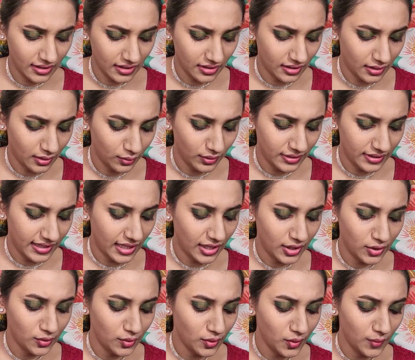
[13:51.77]
around 10
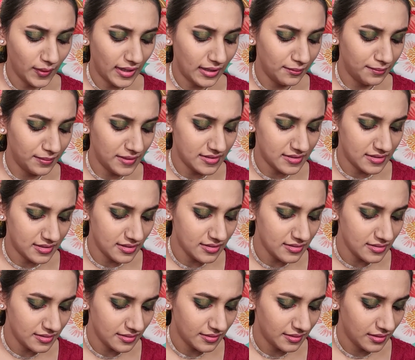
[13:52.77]
to 12
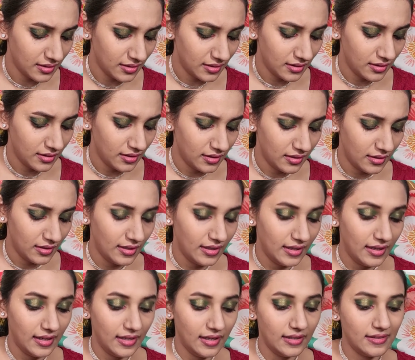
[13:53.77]
pieces
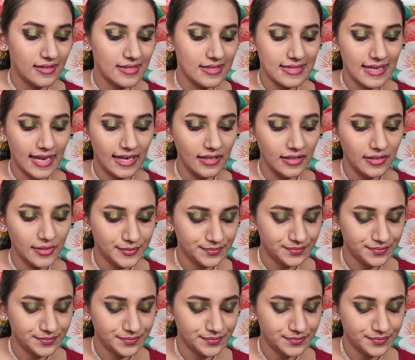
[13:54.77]
in the set,